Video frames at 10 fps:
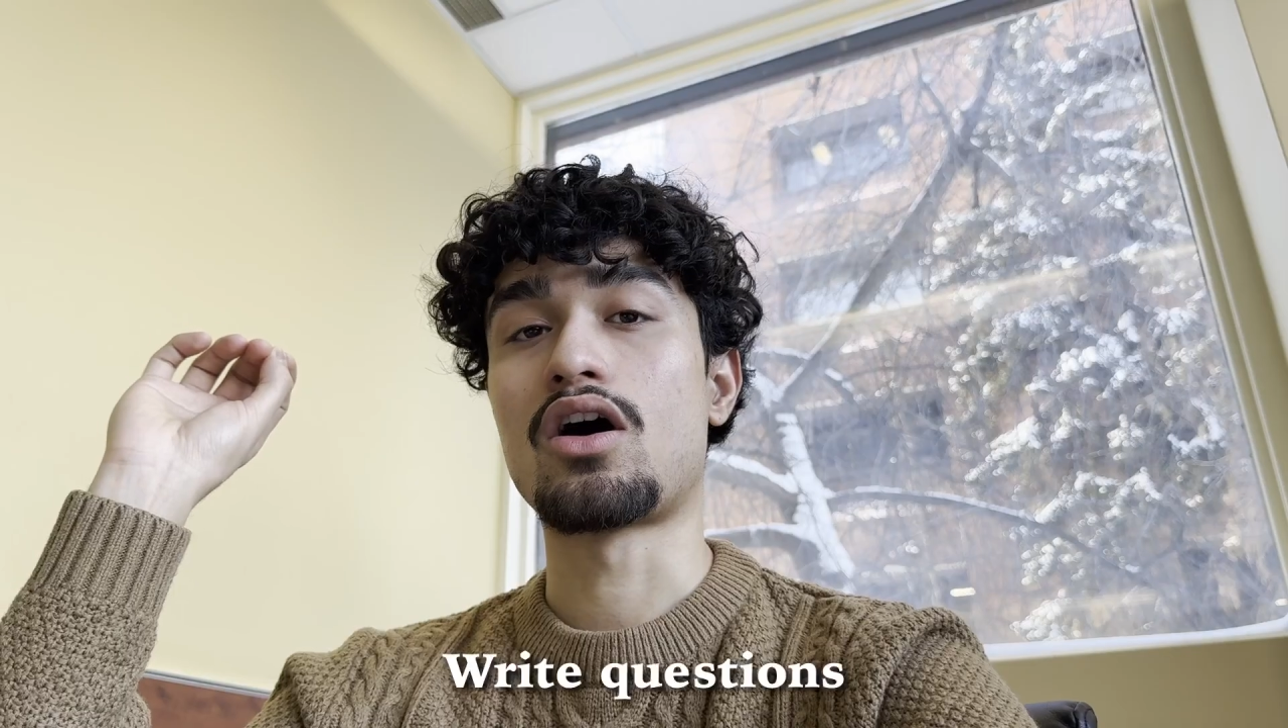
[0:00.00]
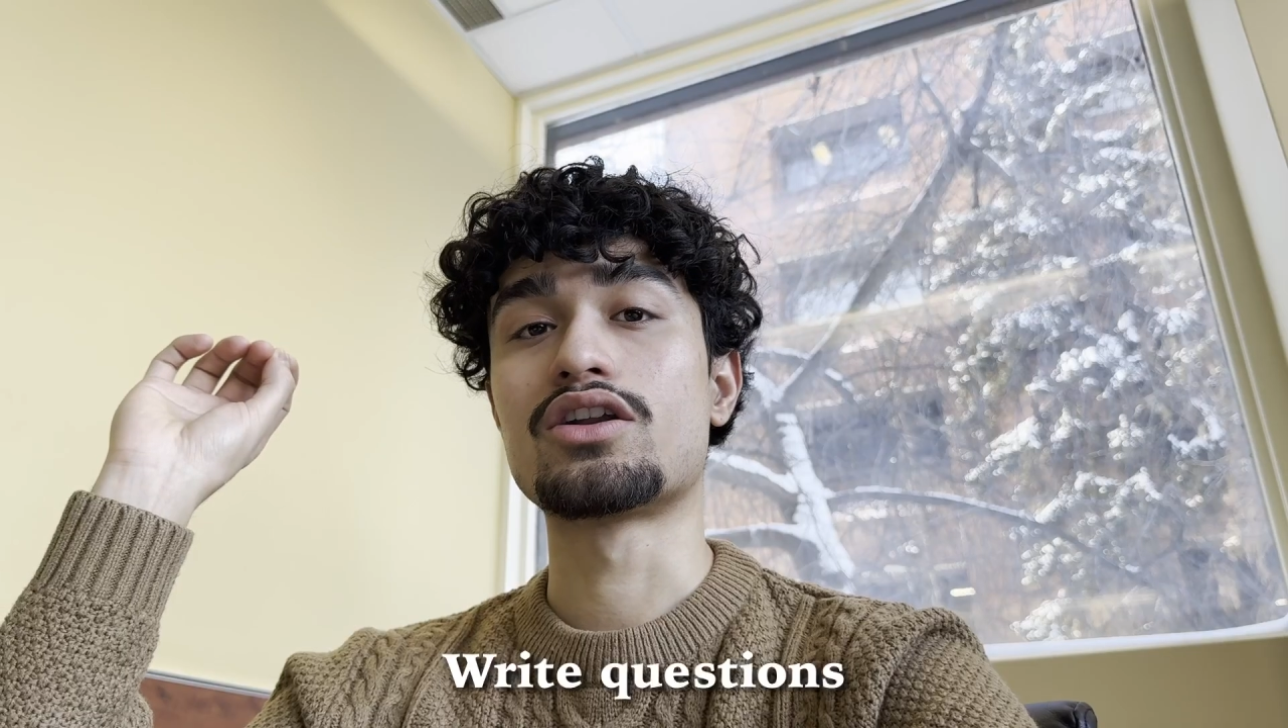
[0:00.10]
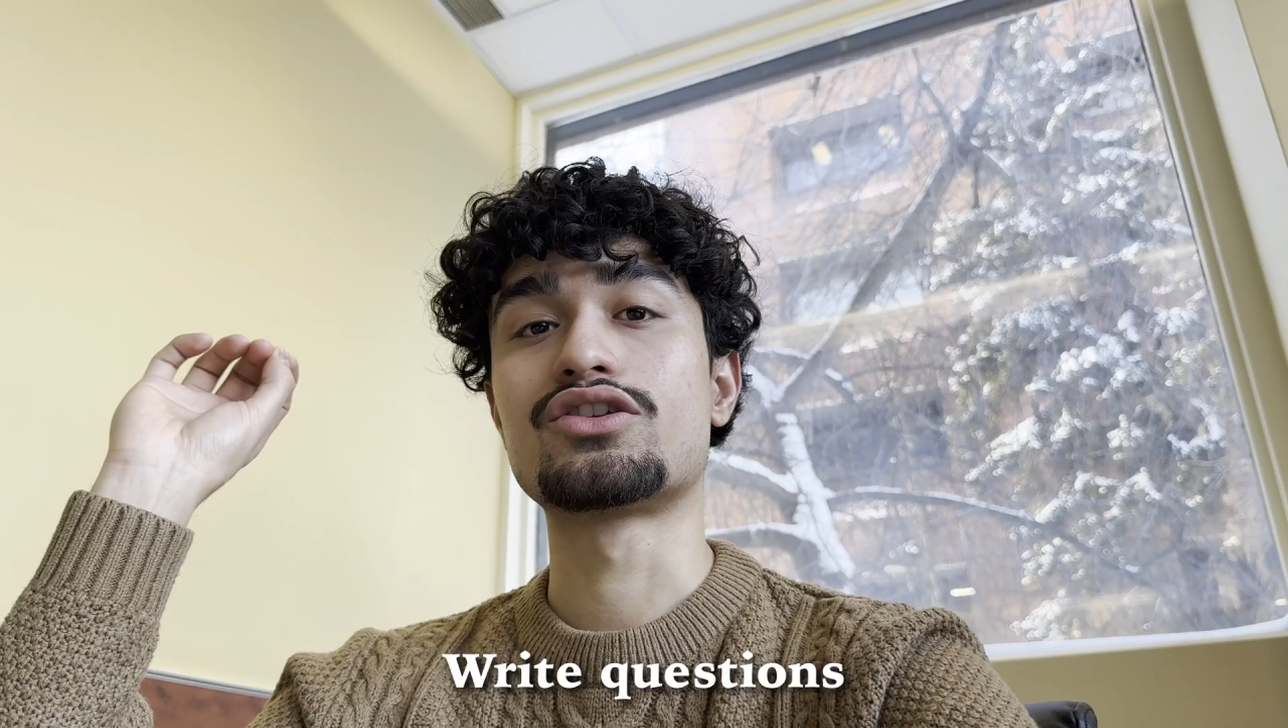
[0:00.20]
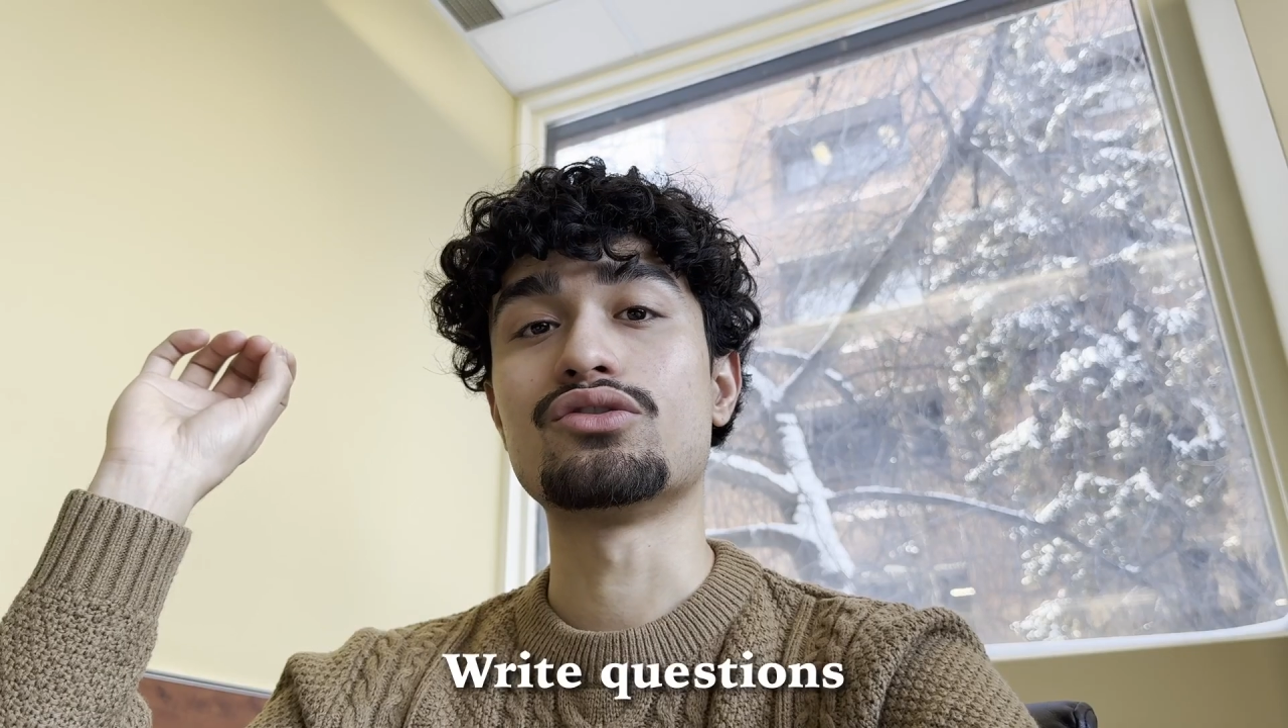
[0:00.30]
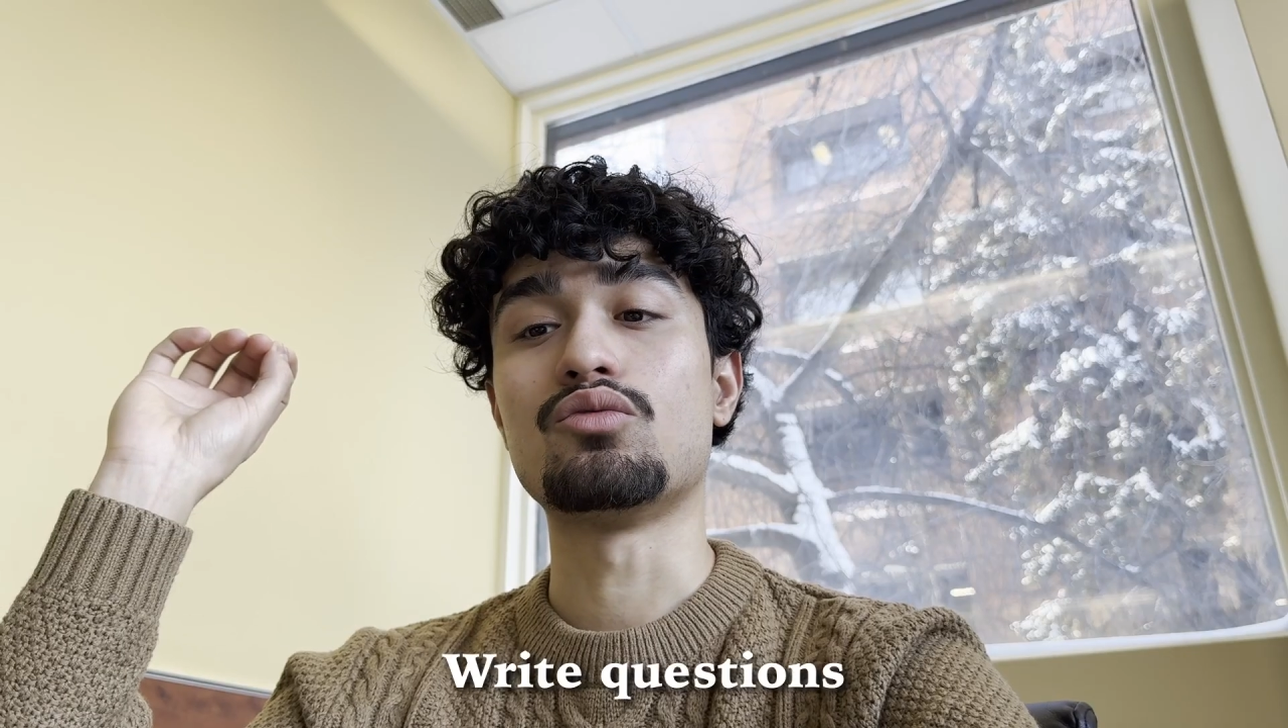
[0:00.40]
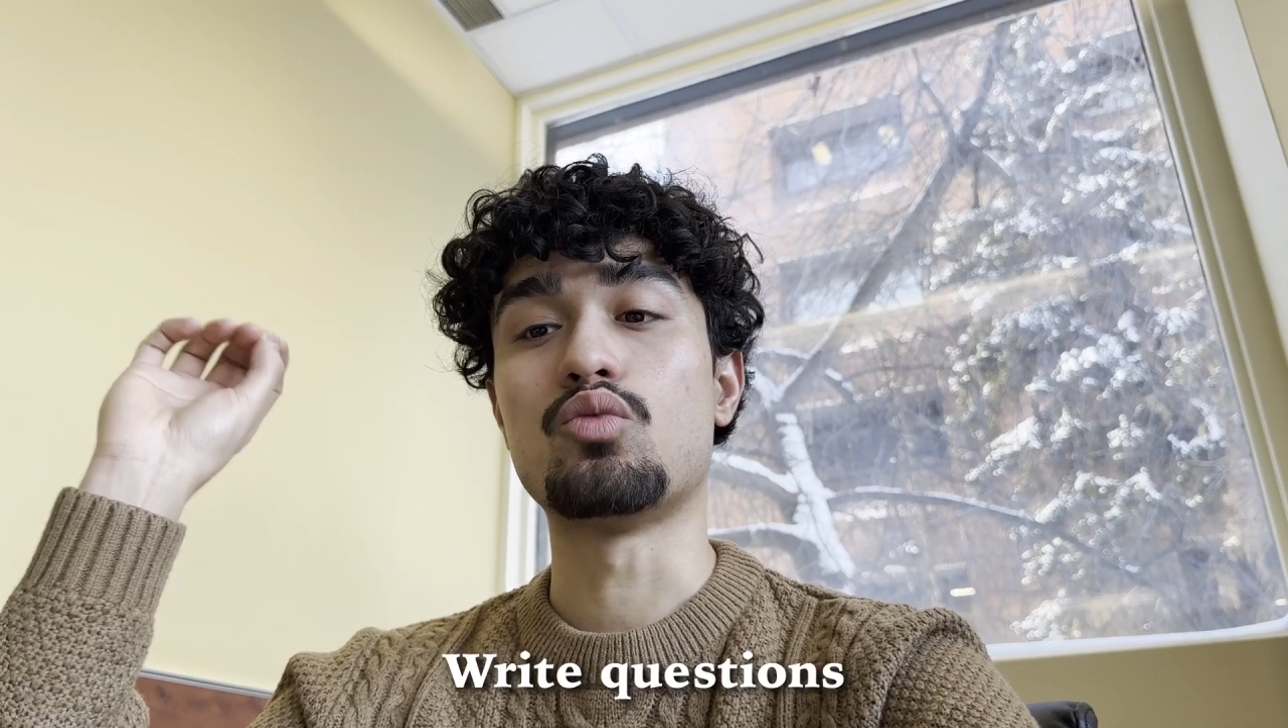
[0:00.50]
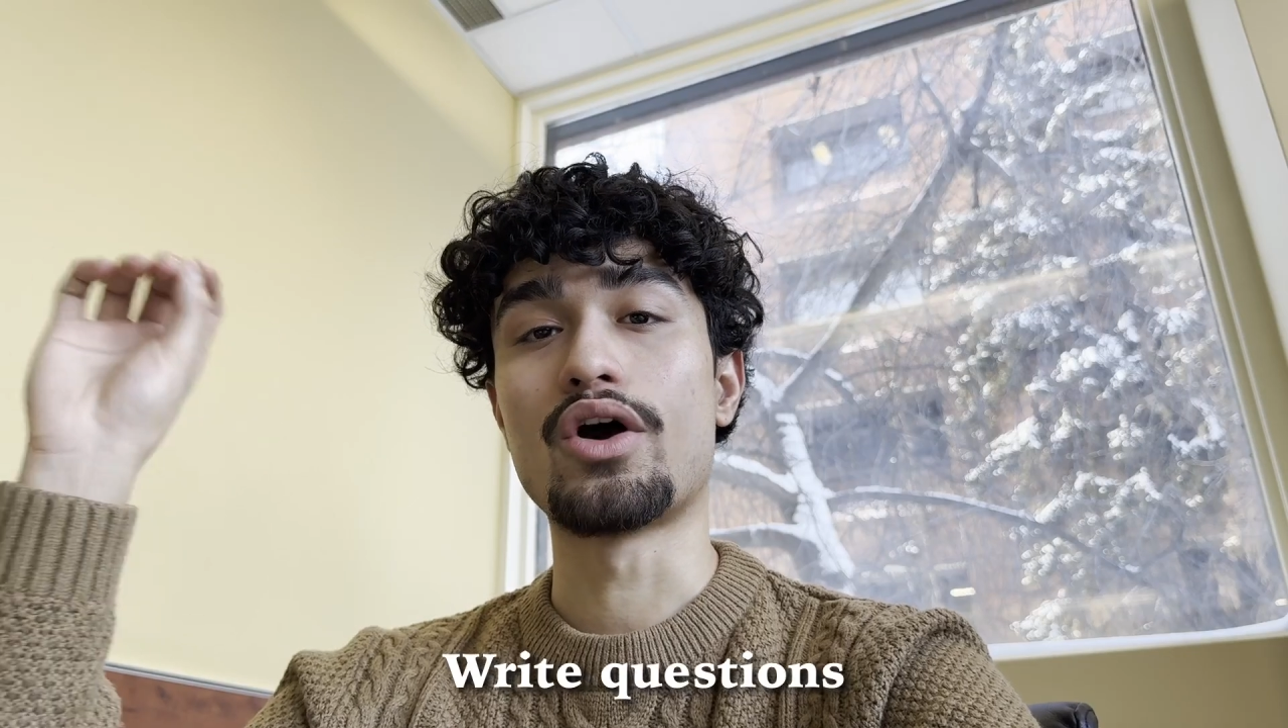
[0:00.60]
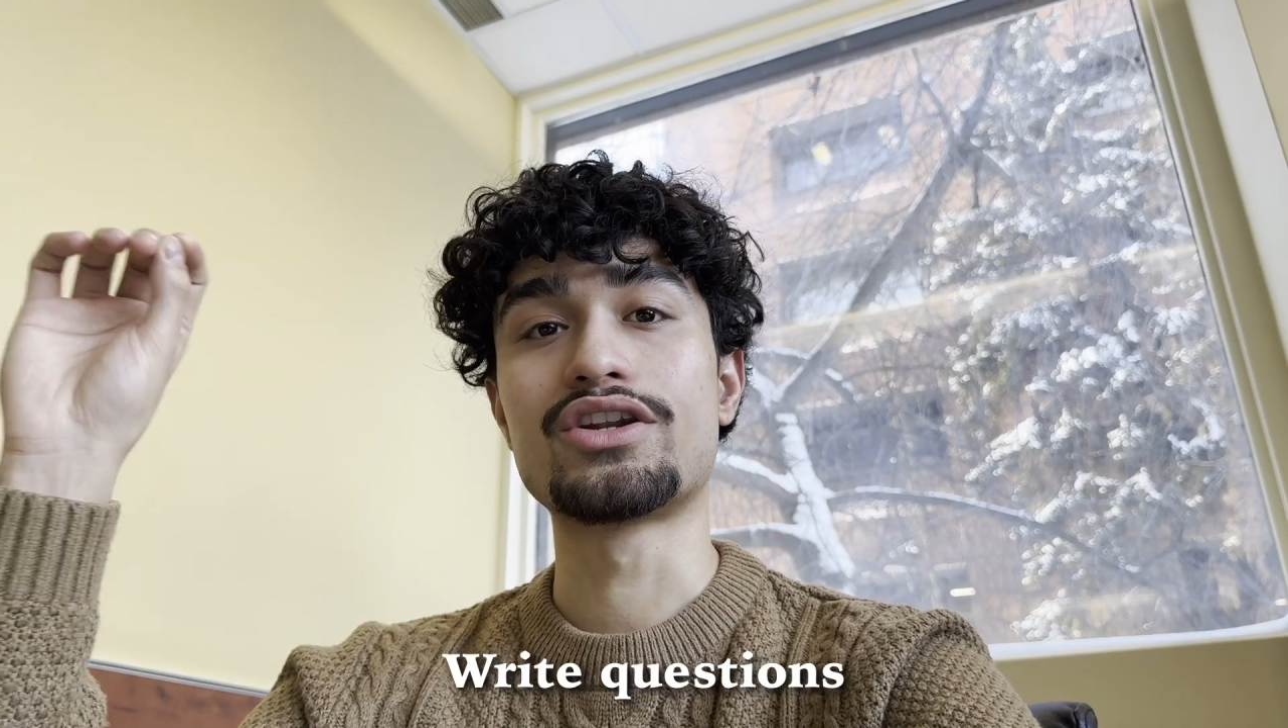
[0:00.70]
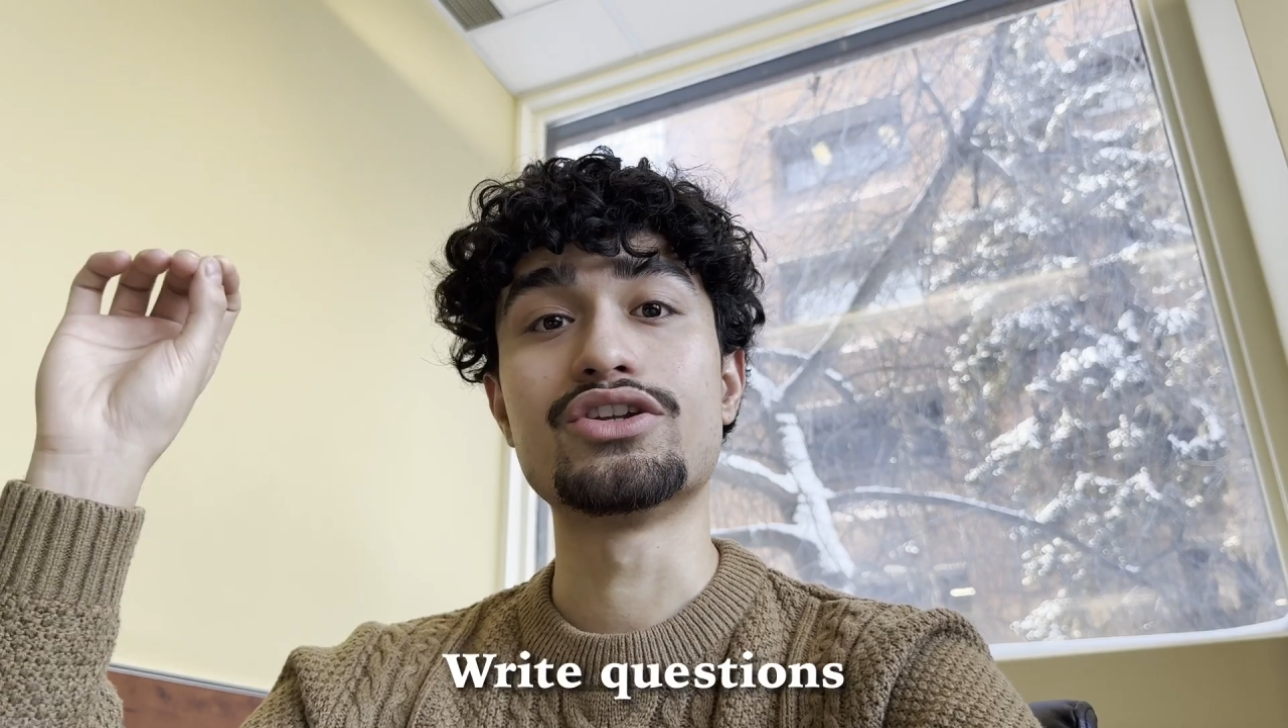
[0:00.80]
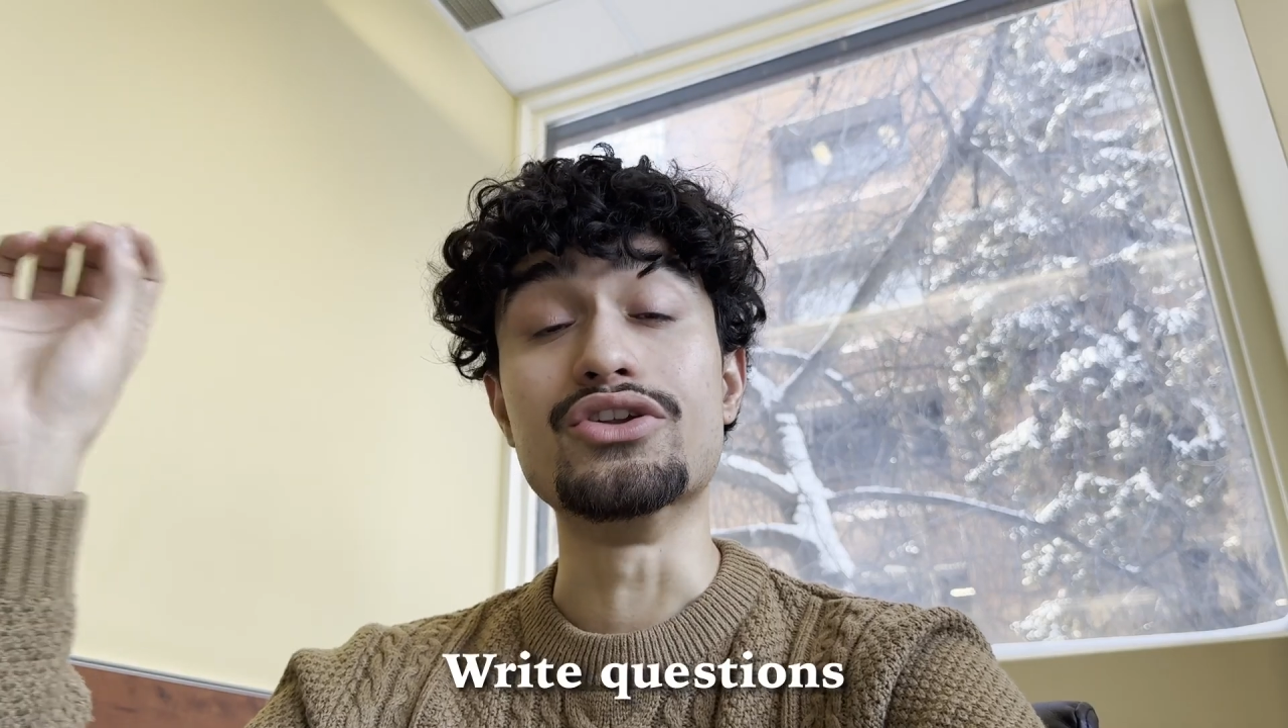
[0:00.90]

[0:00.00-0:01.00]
onto what to